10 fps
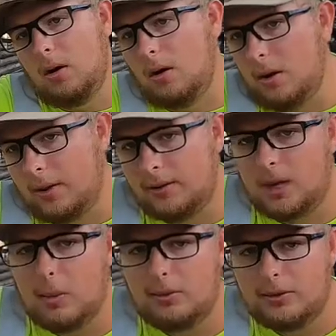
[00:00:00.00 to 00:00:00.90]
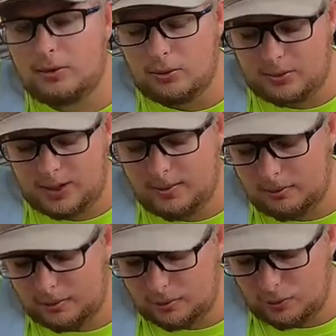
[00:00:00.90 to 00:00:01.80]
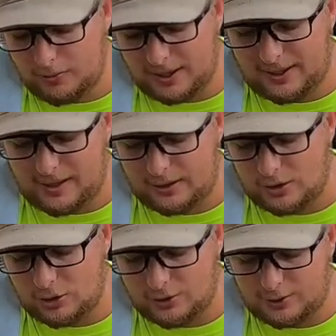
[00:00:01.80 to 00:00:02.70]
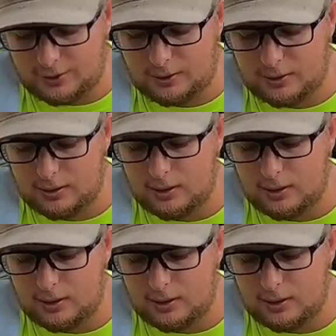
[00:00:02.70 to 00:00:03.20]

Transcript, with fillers: All right, coming to tip number two, picking out a jig.